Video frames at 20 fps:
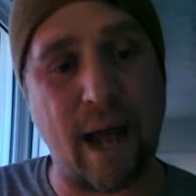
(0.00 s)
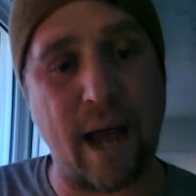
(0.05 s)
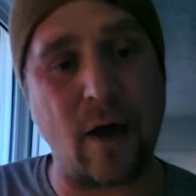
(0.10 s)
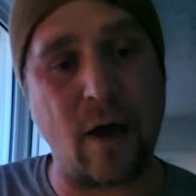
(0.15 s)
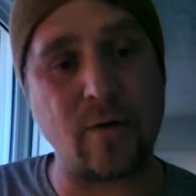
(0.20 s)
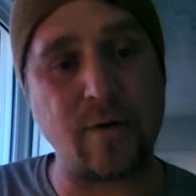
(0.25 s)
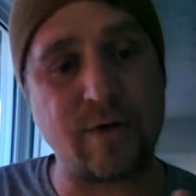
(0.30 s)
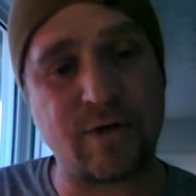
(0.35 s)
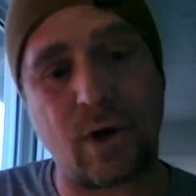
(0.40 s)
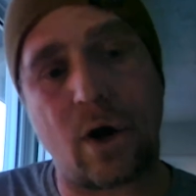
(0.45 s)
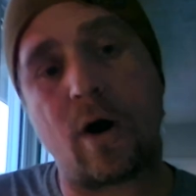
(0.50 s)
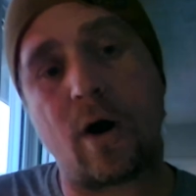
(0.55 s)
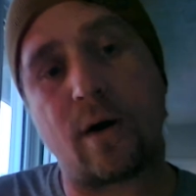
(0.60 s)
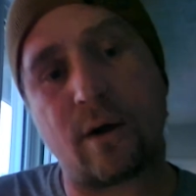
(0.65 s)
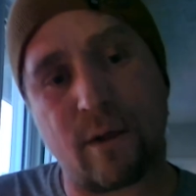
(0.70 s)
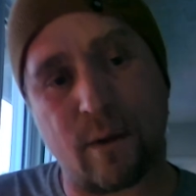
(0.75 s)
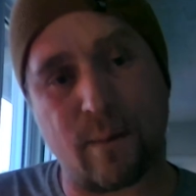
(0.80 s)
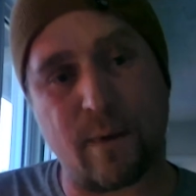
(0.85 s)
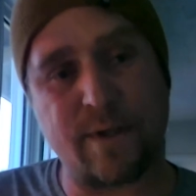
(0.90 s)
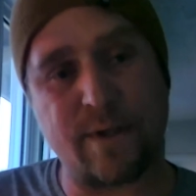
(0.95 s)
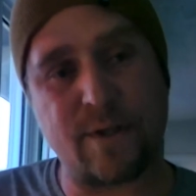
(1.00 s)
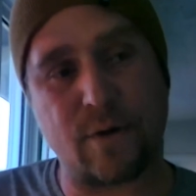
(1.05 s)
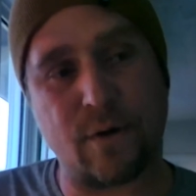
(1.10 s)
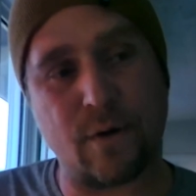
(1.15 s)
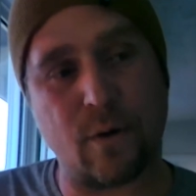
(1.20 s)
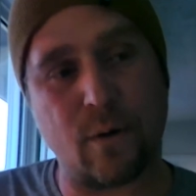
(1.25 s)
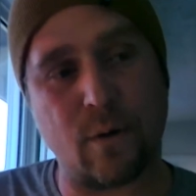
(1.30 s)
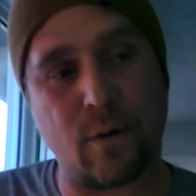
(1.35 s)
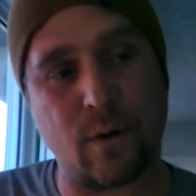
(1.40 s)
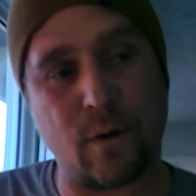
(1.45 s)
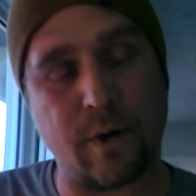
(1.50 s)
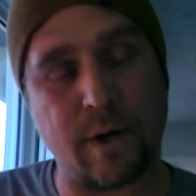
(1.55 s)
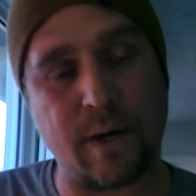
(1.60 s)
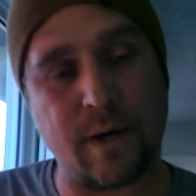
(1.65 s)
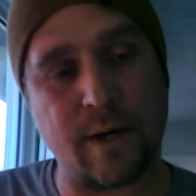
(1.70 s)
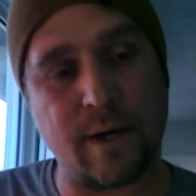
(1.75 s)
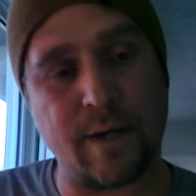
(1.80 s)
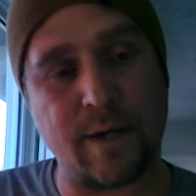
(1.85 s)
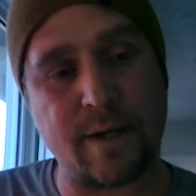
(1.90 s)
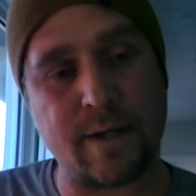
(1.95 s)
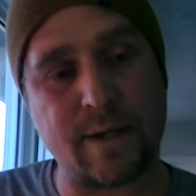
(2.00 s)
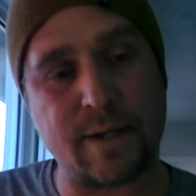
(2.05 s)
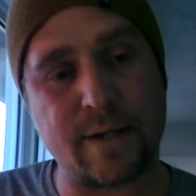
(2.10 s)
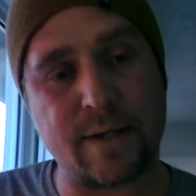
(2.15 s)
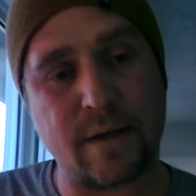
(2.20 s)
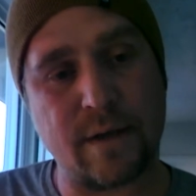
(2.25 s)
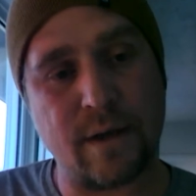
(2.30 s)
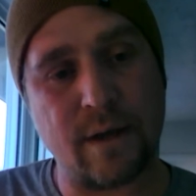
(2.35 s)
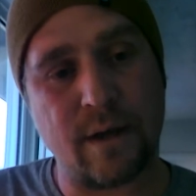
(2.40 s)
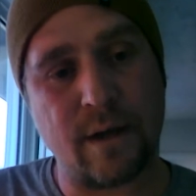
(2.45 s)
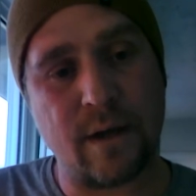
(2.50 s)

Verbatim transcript: how dark the material world is,